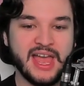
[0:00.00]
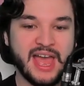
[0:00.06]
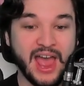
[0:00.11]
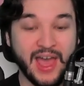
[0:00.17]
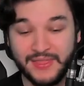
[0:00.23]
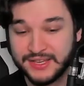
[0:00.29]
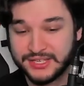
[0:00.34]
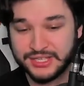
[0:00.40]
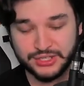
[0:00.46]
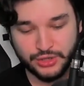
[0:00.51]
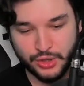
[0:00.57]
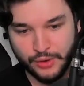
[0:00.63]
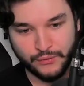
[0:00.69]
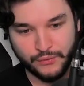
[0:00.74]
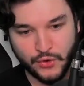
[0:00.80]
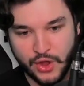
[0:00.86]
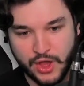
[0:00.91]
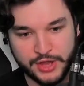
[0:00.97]
And this is
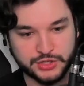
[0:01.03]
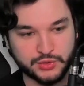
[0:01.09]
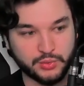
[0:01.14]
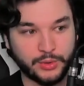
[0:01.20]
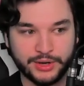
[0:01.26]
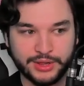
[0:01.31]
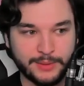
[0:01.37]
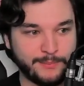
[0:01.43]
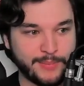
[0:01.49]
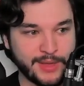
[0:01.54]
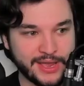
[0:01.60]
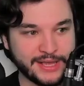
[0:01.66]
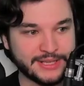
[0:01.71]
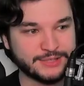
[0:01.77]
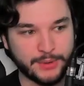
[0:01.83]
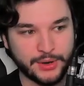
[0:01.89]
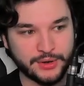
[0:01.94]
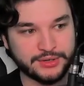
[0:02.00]
overall just one of the
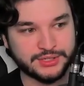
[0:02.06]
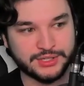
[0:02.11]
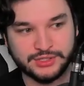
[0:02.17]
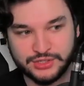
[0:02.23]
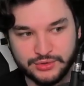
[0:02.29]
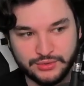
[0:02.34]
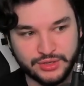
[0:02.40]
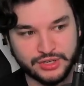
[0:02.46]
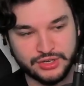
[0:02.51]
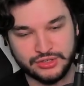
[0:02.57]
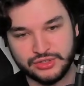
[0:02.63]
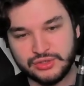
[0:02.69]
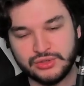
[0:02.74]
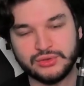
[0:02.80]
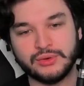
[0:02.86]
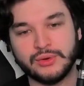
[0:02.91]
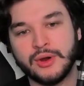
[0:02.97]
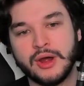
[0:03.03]
biggest bonuses you can
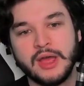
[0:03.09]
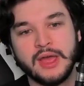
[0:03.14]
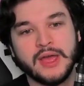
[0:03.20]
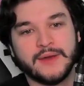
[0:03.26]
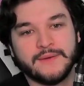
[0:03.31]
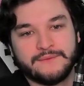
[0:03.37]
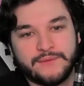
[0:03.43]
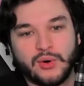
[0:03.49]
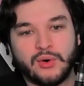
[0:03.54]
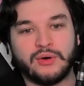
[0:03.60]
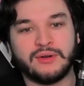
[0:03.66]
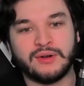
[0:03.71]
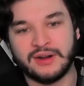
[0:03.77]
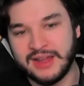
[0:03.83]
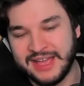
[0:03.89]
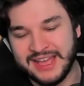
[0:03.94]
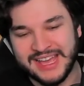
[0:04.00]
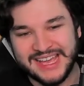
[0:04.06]
do
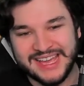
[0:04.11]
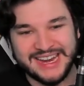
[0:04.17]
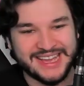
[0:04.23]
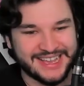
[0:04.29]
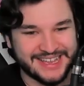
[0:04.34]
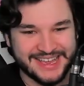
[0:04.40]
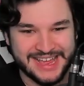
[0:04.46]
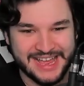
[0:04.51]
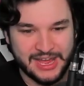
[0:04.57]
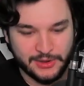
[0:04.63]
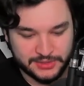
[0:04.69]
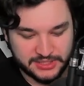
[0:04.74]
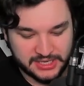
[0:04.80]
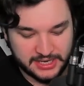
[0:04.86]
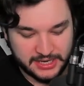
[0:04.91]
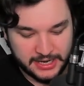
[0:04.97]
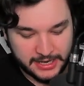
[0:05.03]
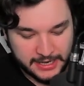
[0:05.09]
for an account.
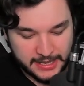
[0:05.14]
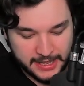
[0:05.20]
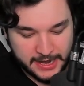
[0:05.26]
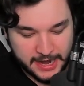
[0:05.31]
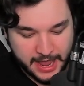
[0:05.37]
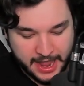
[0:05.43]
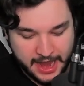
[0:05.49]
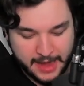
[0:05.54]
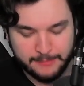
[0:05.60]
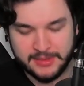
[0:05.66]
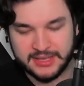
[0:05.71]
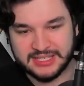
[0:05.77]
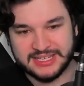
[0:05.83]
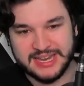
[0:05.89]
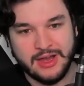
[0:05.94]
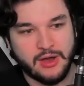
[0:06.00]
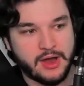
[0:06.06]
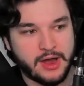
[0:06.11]
And again, I
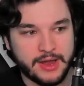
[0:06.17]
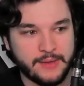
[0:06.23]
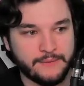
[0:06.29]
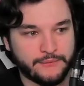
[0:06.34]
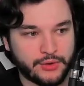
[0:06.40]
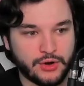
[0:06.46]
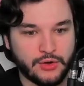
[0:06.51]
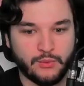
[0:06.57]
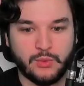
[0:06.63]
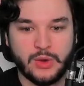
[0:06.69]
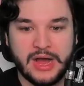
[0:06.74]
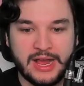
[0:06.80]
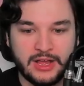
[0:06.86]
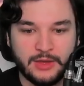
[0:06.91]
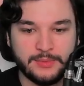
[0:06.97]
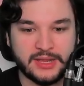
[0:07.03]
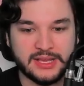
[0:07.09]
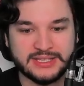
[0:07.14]
missed out on it for a
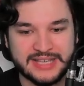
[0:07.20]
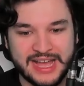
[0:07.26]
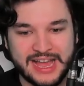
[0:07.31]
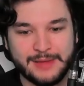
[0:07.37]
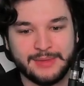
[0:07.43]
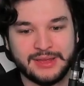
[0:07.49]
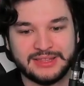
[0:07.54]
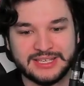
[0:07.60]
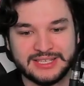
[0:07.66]
while because I made the